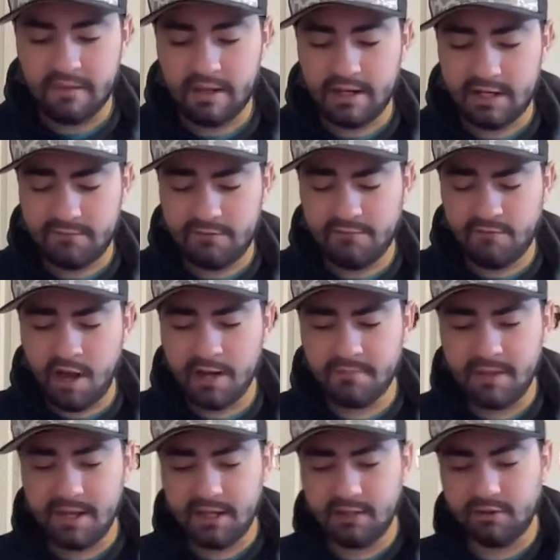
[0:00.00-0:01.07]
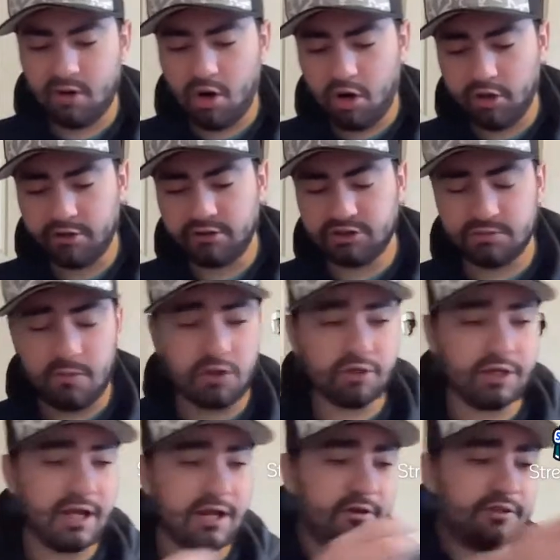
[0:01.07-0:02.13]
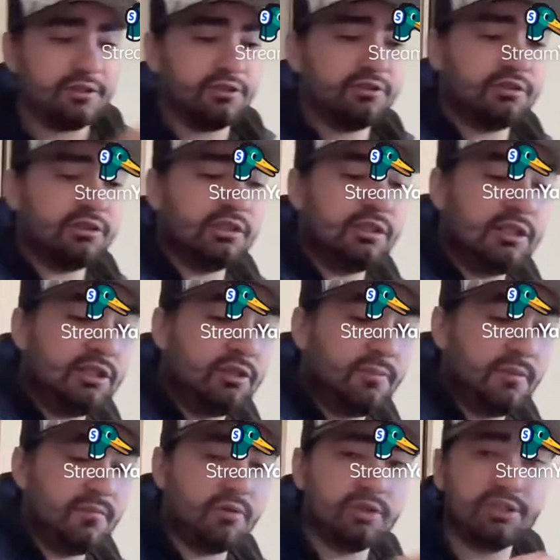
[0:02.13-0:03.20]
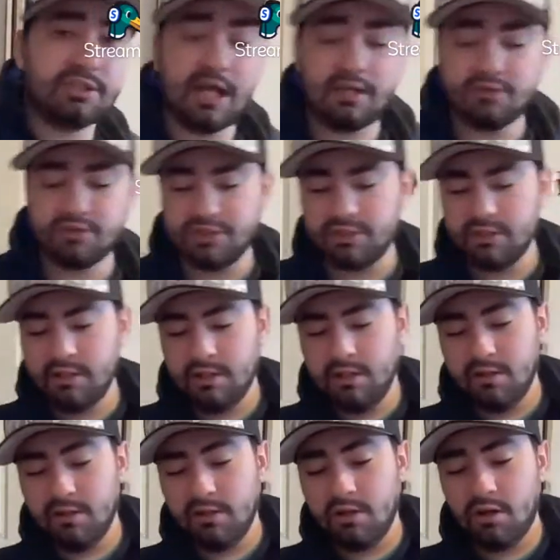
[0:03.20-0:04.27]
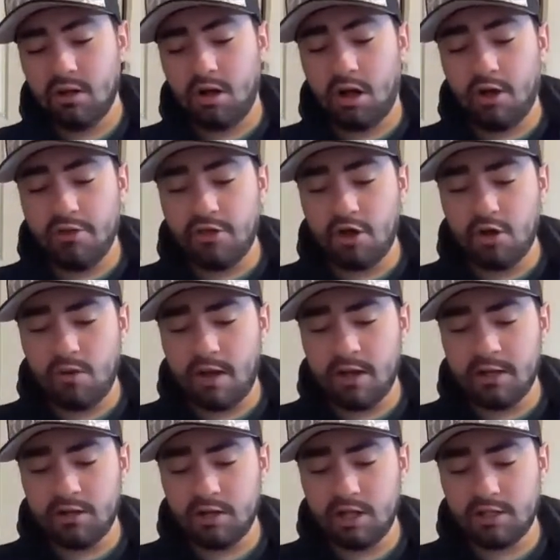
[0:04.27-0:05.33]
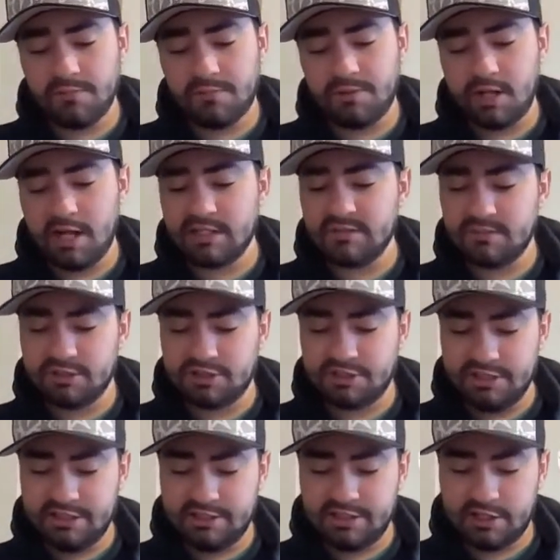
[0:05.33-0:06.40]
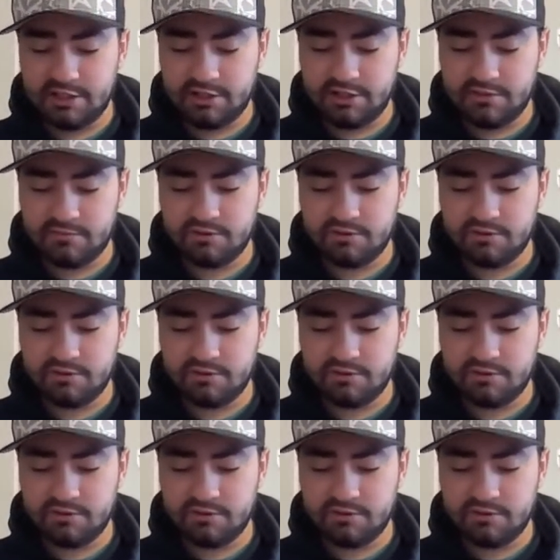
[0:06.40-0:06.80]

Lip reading: I definitely find making smaller characters a little bit more challenging. Although I don't have to put as much detail in them,